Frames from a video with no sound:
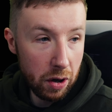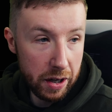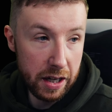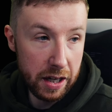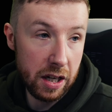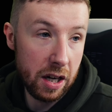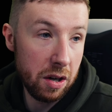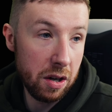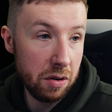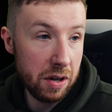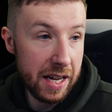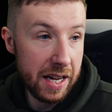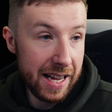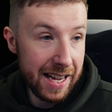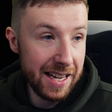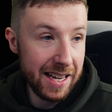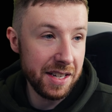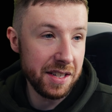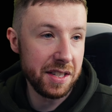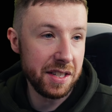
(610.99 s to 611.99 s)
you know,
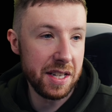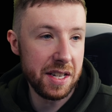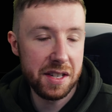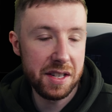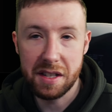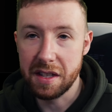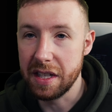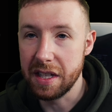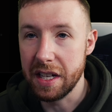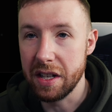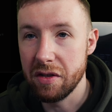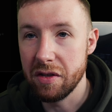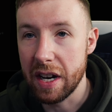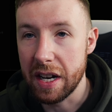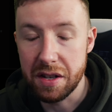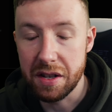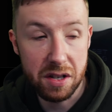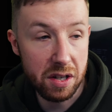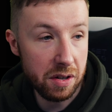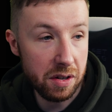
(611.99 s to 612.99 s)
is this the
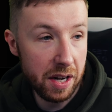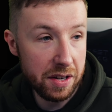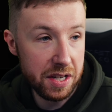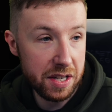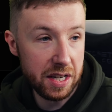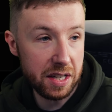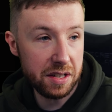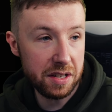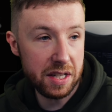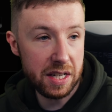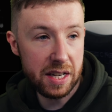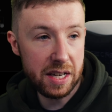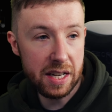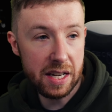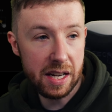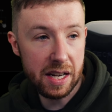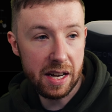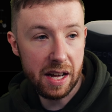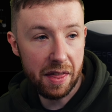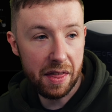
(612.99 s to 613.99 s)
address? So as you can see
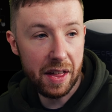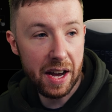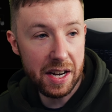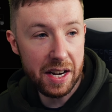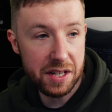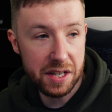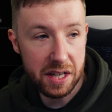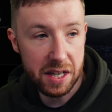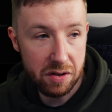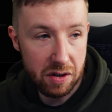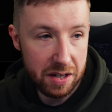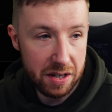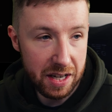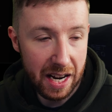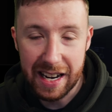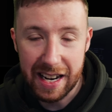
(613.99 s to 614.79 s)
here, that is the address.